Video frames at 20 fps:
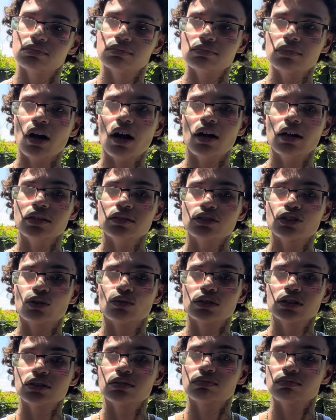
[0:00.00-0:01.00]
all right, so
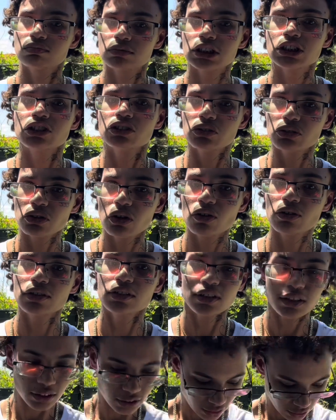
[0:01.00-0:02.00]
it's still going,
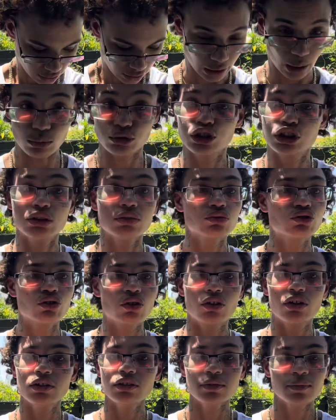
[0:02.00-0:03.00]
and I'm still
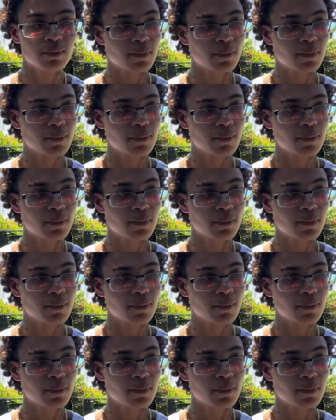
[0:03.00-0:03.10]
drawing.